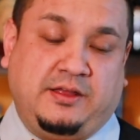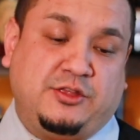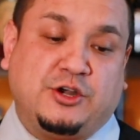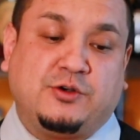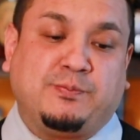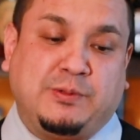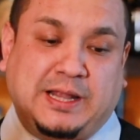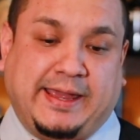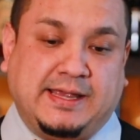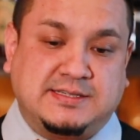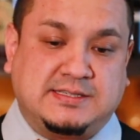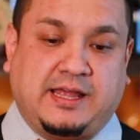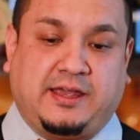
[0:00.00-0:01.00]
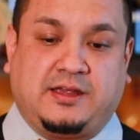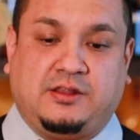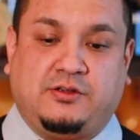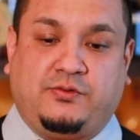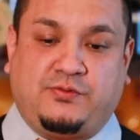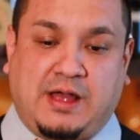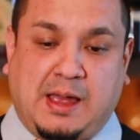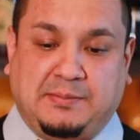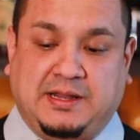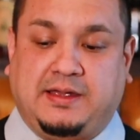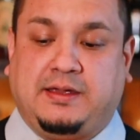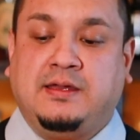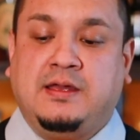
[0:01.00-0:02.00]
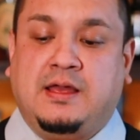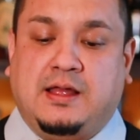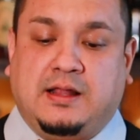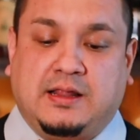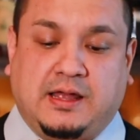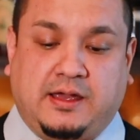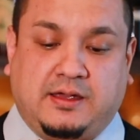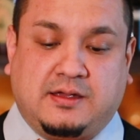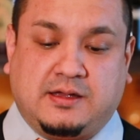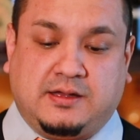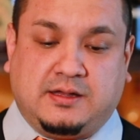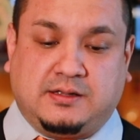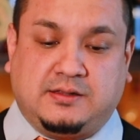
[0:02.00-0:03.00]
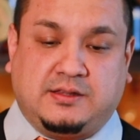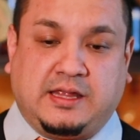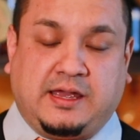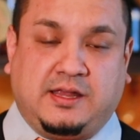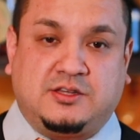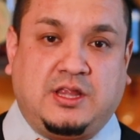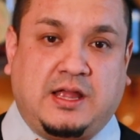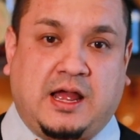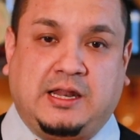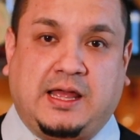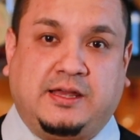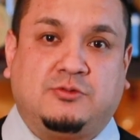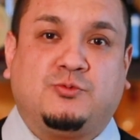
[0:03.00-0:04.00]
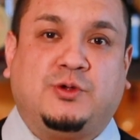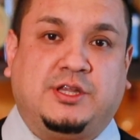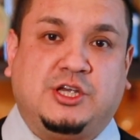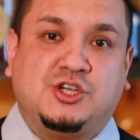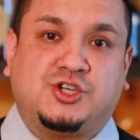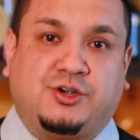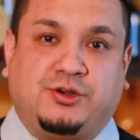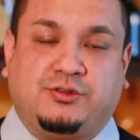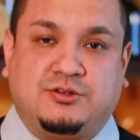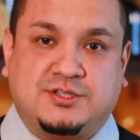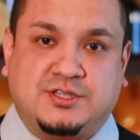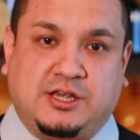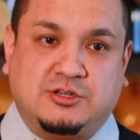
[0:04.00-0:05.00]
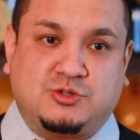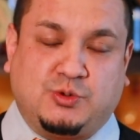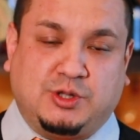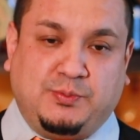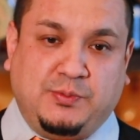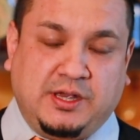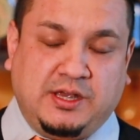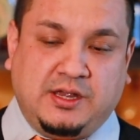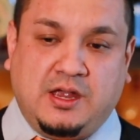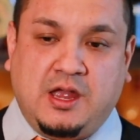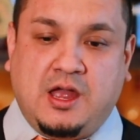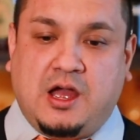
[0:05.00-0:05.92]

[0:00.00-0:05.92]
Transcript: their place, like in their family, like I like when they share those things with me.